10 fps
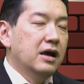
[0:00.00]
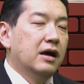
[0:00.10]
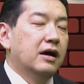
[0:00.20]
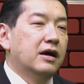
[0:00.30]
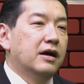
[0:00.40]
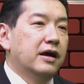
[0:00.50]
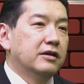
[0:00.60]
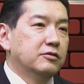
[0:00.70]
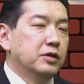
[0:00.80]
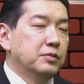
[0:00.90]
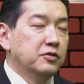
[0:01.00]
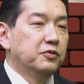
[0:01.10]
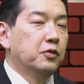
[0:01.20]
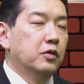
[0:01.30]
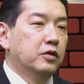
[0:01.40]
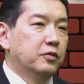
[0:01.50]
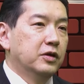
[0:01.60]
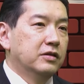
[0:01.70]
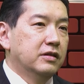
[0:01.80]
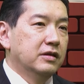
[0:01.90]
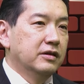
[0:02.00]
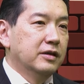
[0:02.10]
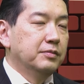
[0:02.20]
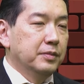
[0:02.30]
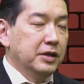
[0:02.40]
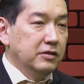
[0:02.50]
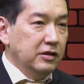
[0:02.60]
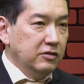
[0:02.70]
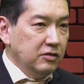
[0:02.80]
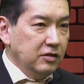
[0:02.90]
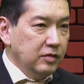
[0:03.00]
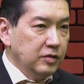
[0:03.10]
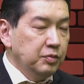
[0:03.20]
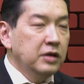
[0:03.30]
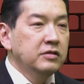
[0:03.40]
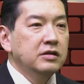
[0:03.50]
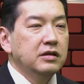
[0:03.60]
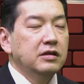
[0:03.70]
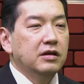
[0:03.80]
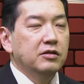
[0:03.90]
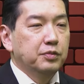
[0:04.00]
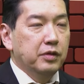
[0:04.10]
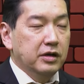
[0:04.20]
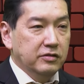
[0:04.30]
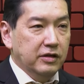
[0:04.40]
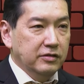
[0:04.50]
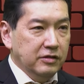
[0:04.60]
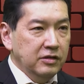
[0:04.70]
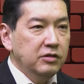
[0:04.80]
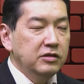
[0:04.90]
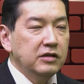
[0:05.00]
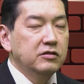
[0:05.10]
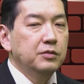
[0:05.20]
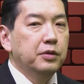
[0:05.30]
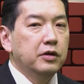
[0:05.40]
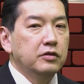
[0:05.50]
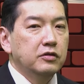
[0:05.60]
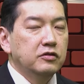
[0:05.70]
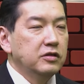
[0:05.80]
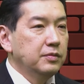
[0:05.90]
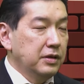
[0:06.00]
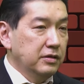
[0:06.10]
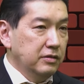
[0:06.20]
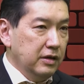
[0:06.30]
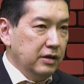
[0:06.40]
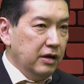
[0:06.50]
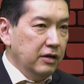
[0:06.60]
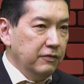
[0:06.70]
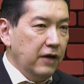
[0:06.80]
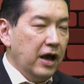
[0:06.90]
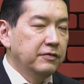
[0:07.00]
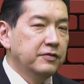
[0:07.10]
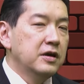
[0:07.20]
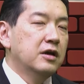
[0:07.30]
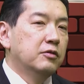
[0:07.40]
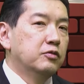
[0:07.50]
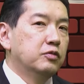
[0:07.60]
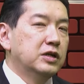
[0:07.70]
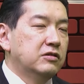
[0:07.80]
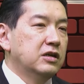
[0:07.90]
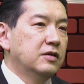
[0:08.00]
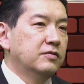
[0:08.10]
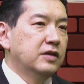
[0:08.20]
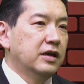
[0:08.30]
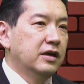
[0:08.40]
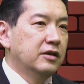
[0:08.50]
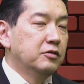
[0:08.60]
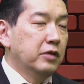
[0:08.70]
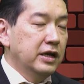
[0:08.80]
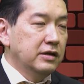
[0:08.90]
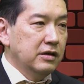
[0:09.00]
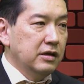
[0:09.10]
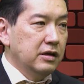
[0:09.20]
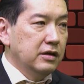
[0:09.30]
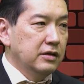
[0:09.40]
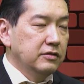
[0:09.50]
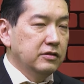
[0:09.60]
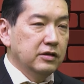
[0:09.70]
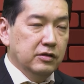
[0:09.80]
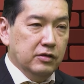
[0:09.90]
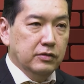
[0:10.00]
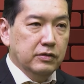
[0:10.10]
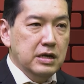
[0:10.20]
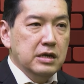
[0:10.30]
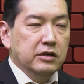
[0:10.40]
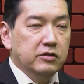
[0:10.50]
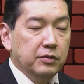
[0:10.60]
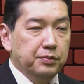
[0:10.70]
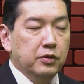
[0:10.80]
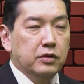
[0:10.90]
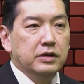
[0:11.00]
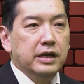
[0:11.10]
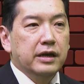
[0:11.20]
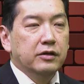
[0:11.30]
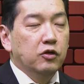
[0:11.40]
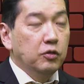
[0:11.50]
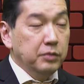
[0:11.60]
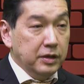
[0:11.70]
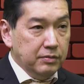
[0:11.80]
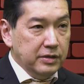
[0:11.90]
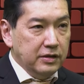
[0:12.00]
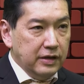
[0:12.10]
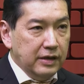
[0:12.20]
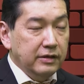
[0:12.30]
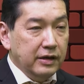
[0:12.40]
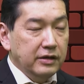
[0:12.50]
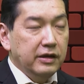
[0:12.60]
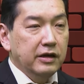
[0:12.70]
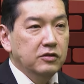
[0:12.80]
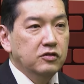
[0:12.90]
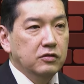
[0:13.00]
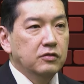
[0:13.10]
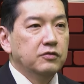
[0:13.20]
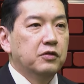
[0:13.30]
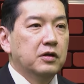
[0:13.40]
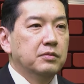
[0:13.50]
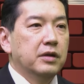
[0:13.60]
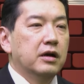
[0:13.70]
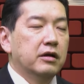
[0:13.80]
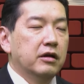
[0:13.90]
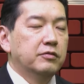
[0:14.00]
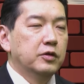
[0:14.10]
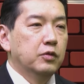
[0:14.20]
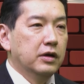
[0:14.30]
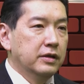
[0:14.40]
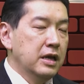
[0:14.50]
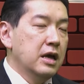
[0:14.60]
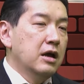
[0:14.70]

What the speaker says: as we move forward with the implementation of this project and other projects. You know, it's a partnership, and I have received a great, you know, support and commitment and dedication from everyone,